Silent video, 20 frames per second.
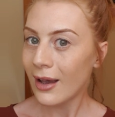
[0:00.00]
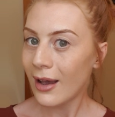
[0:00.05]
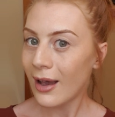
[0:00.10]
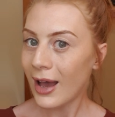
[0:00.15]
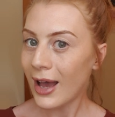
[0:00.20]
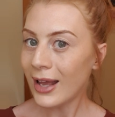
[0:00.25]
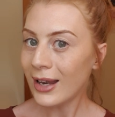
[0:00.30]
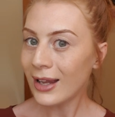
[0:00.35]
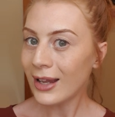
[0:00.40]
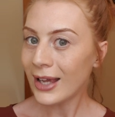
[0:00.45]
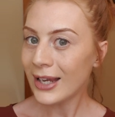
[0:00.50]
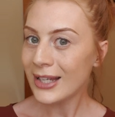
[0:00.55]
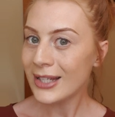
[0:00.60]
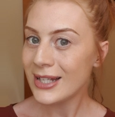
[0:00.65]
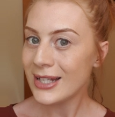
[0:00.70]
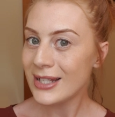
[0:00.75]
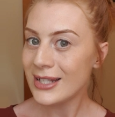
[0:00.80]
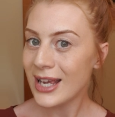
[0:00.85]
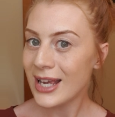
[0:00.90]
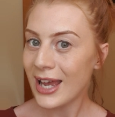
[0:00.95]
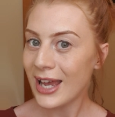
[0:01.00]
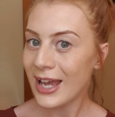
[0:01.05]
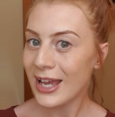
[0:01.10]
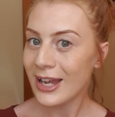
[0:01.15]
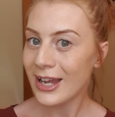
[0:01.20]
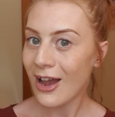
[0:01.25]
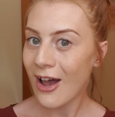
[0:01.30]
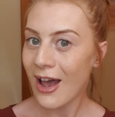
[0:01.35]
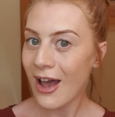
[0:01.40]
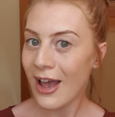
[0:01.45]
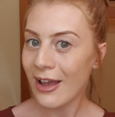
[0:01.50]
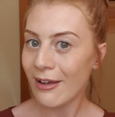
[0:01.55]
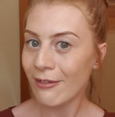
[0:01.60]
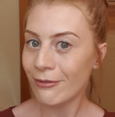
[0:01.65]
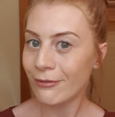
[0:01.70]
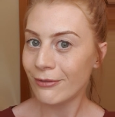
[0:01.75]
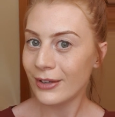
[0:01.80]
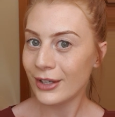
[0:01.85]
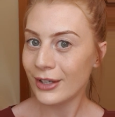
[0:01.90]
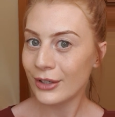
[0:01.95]
Eyeliner today I
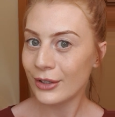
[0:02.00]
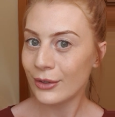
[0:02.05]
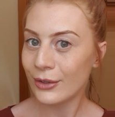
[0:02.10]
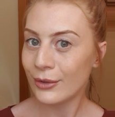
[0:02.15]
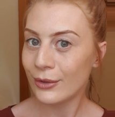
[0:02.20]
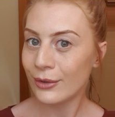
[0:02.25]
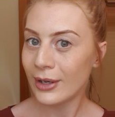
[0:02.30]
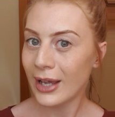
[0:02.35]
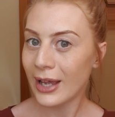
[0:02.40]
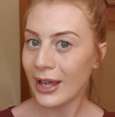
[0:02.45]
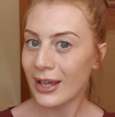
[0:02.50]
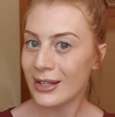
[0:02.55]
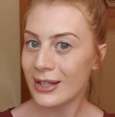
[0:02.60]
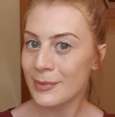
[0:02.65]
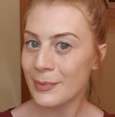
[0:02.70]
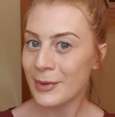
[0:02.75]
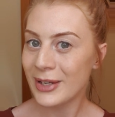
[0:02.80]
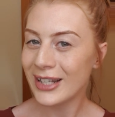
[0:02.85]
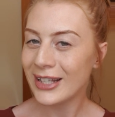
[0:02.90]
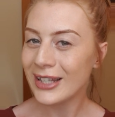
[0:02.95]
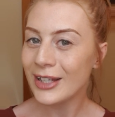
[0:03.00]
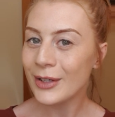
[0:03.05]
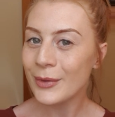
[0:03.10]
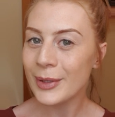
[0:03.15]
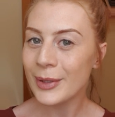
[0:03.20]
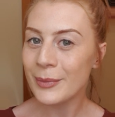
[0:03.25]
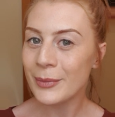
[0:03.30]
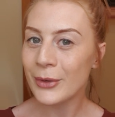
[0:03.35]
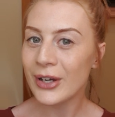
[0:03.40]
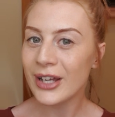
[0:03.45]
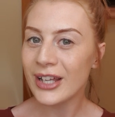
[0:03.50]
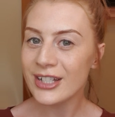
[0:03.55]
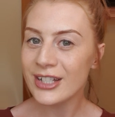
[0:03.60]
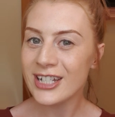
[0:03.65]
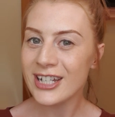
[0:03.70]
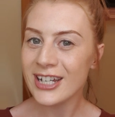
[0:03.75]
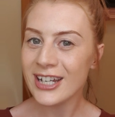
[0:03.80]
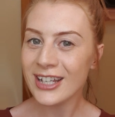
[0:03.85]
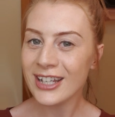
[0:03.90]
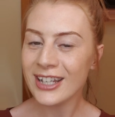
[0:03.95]
feel has been a little bit more
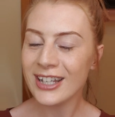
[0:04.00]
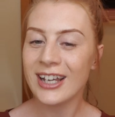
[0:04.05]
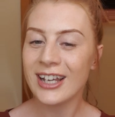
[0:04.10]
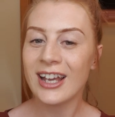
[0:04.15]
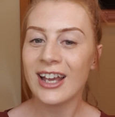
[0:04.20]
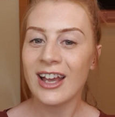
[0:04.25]
itchy.